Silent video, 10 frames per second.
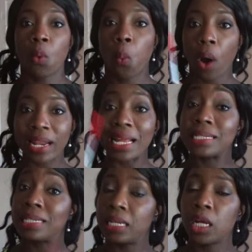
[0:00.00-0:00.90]
what I
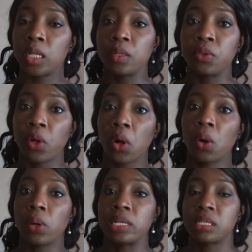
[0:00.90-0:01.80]
did include
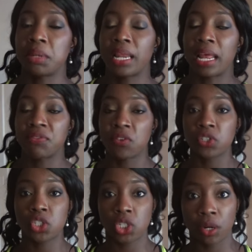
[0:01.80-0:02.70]
though is something that I've
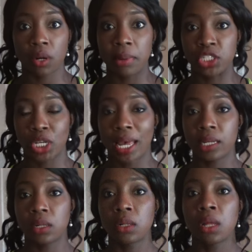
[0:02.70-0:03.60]
never shared on my
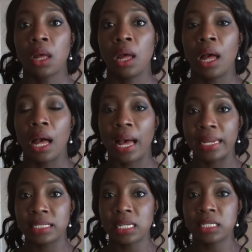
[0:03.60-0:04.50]
channel.
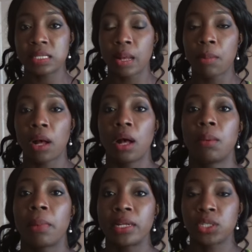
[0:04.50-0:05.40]
I did some,
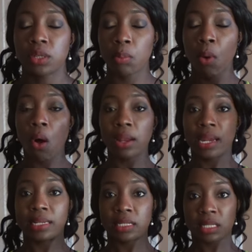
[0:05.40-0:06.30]
I took the ball
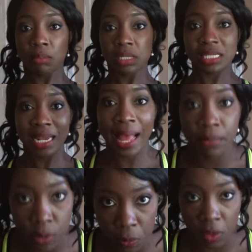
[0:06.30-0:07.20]
and I did some
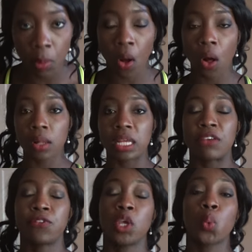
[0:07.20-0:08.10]
slams with the ball.
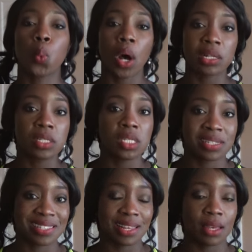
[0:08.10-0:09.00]
If you want to
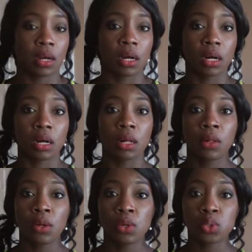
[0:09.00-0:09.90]
see a
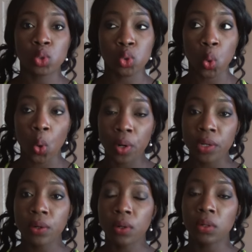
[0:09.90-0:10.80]

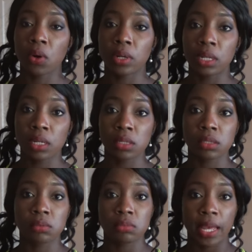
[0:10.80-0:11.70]
tutorial or a
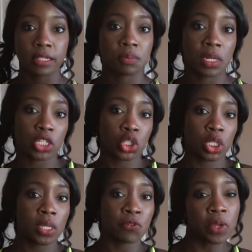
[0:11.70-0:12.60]
little
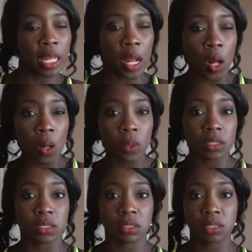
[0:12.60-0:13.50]
explanation
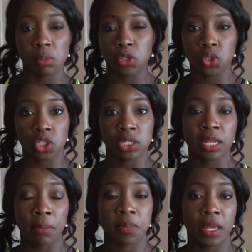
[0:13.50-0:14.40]
video demonstration
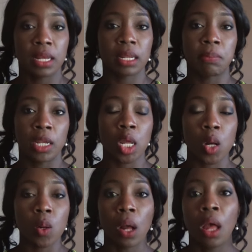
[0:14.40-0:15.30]
type thing, let me
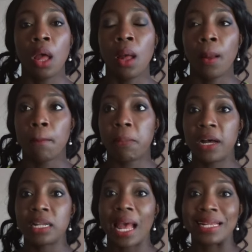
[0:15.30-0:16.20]
know.
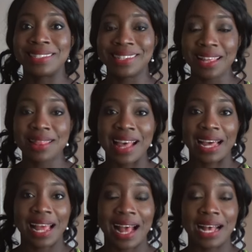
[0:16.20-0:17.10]
But I did
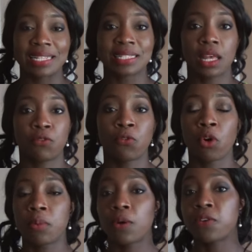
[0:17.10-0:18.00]
that as a
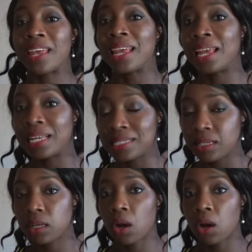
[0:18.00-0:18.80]
form of HIIT